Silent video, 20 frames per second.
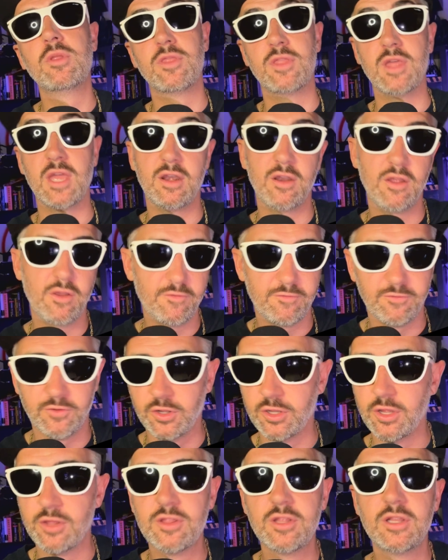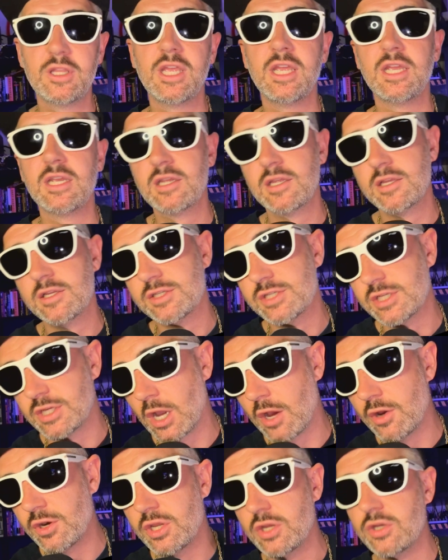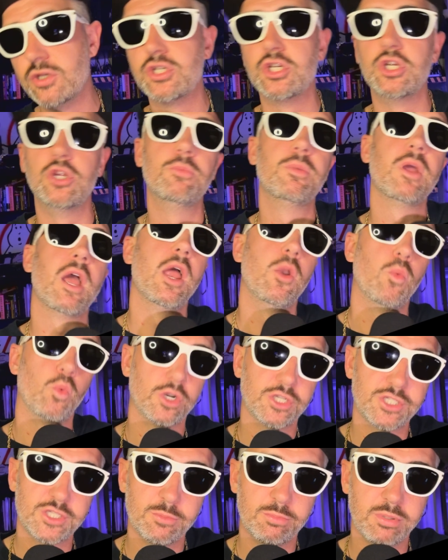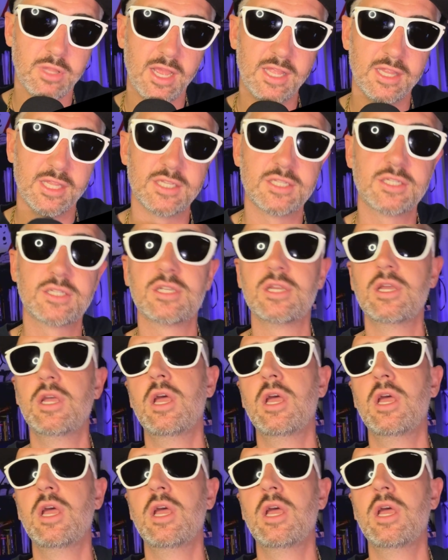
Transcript: then follow the link to go to YouTube and watch the playlist.